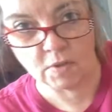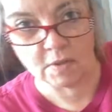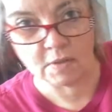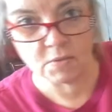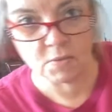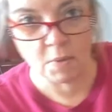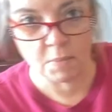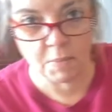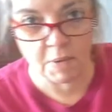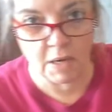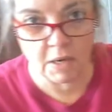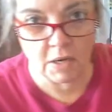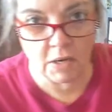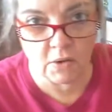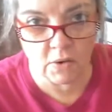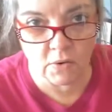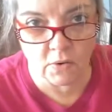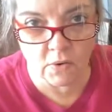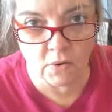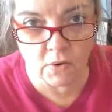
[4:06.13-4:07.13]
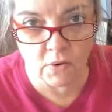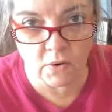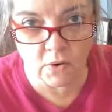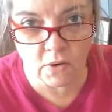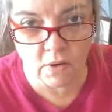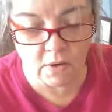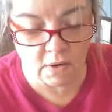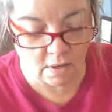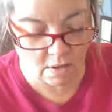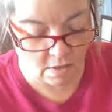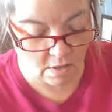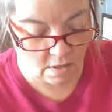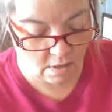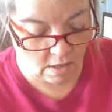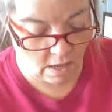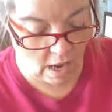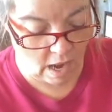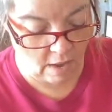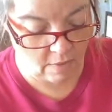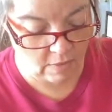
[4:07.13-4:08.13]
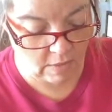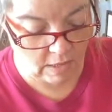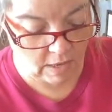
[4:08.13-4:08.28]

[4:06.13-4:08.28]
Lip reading: what I'm gonna do. And then I'm